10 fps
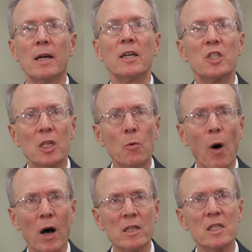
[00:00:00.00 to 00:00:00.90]
She
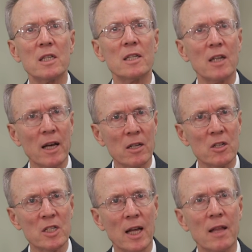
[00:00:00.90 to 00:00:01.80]
was, as I
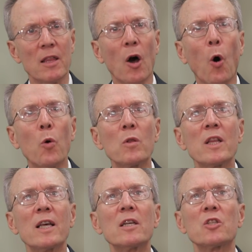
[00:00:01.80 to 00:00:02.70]
understand, the
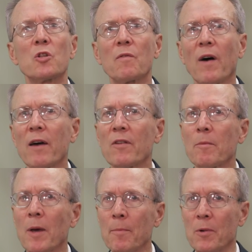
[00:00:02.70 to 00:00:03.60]
only
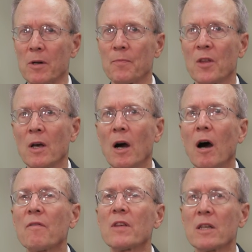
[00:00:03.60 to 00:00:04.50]
surviving member
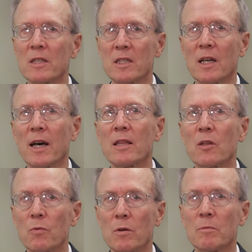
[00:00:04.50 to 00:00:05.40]
of the Inside
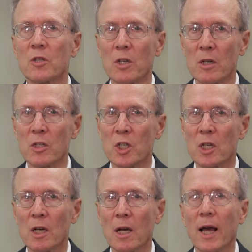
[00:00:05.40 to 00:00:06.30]
the Womb
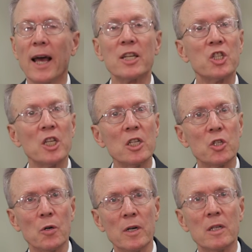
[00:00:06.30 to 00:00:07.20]
Church, and she
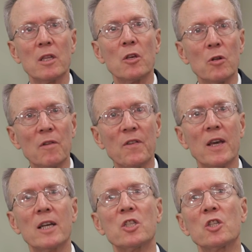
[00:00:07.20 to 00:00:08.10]
joined the
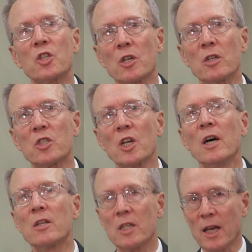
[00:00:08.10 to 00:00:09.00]
Unification Church
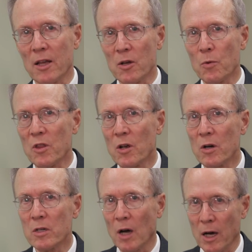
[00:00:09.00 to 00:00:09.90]
together with
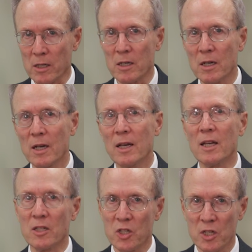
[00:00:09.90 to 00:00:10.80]
her daughter
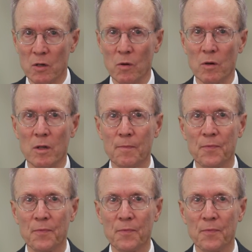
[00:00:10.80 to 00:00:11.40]
in Seoul.